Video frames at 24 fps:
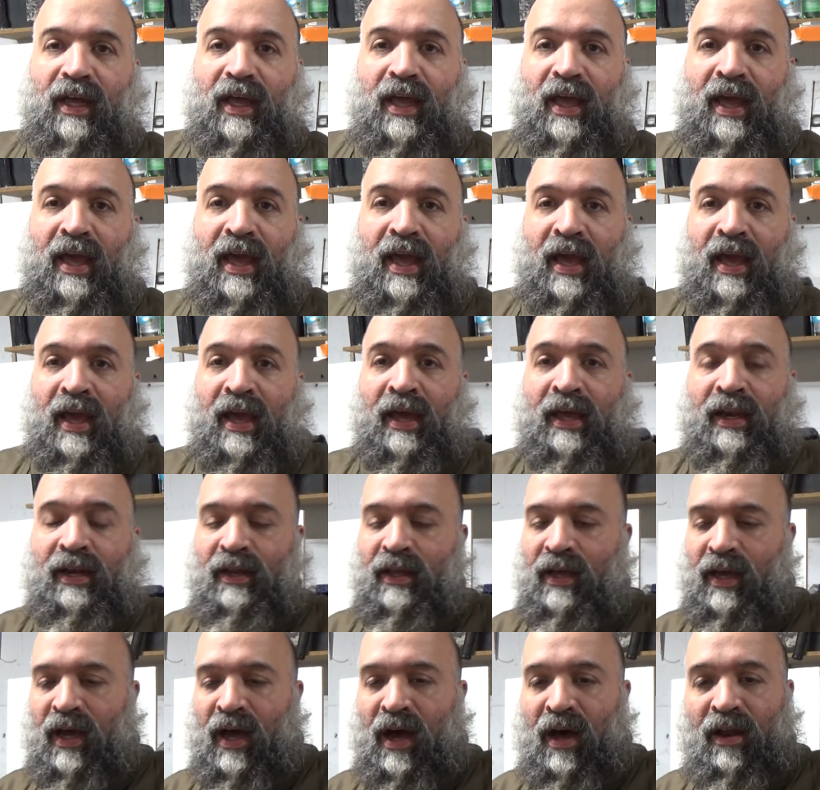
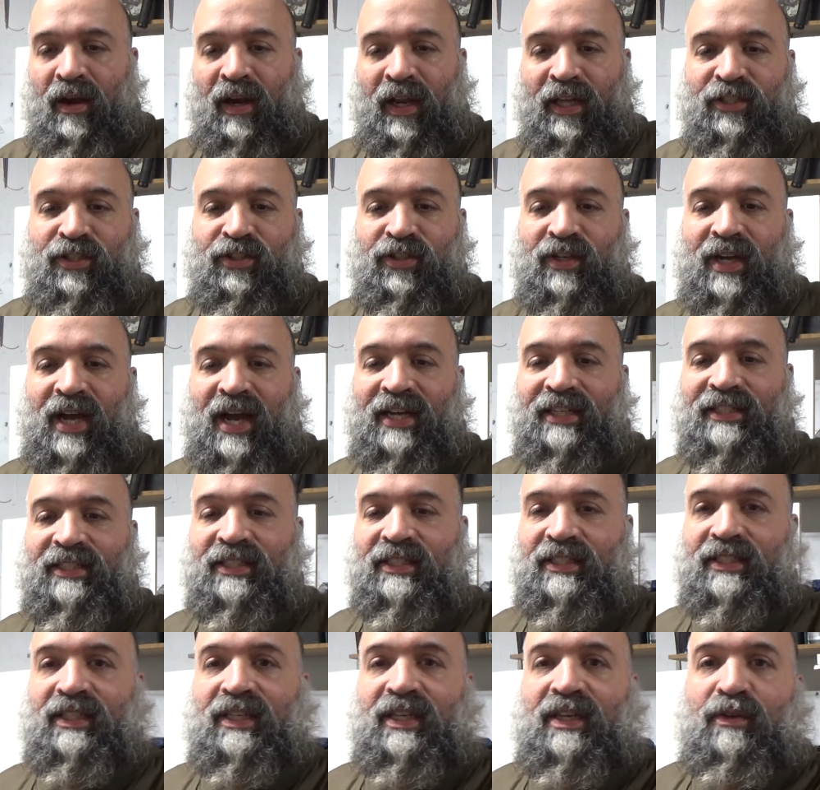and I'll let you guys
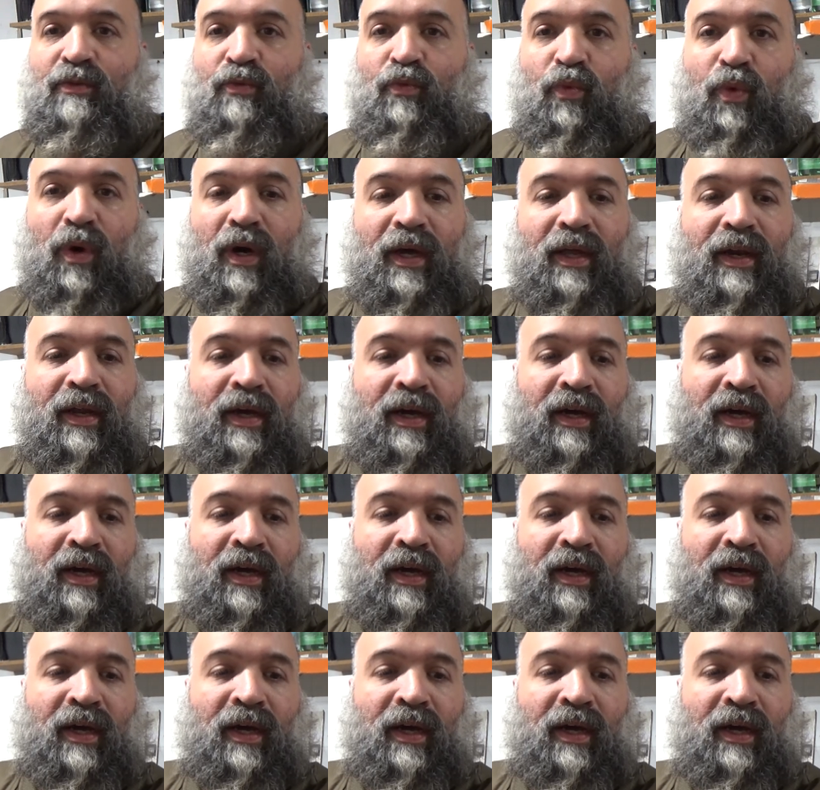see what